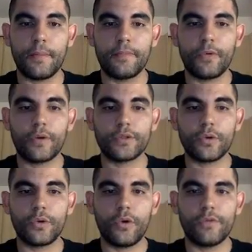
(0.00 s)
for a
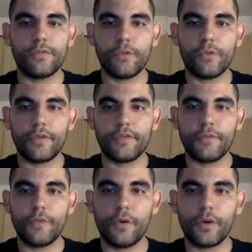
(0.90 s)
total of
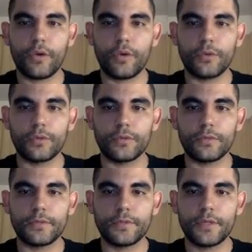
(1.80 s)
44
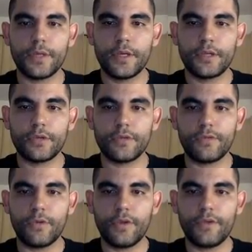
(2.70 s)
chromosomes. So
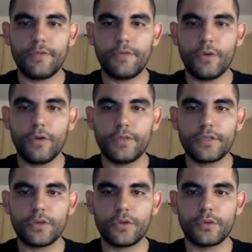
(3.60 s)
44 of these
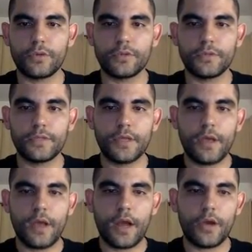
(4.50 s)
chromosomes
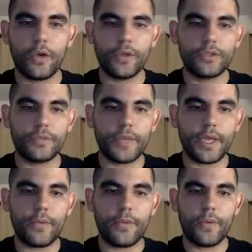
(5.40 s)
are going to
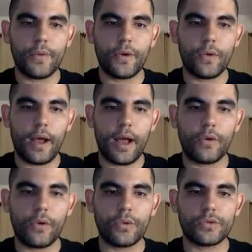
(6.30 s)
be what we call
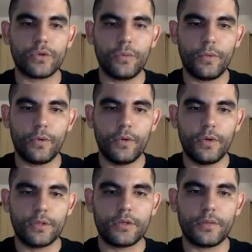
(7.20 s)
autosomal.
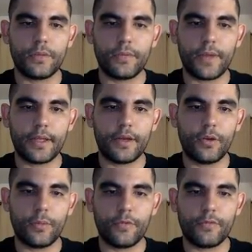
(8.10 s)
So let me write that
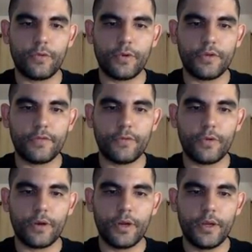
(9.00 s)
number.
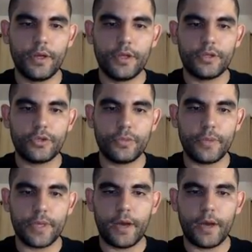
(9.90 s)
44 should
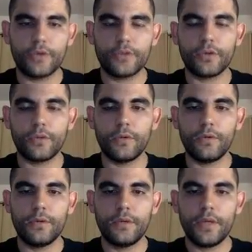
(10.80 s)
be autosomal.
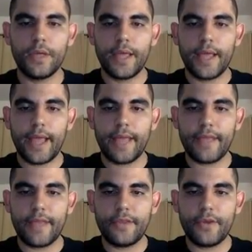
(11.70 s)
And
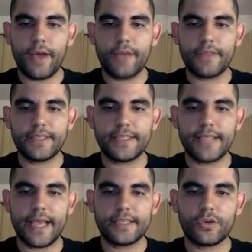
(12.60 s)
then you have the
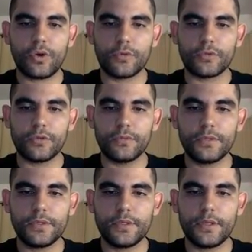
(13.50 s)
sex chromosomes,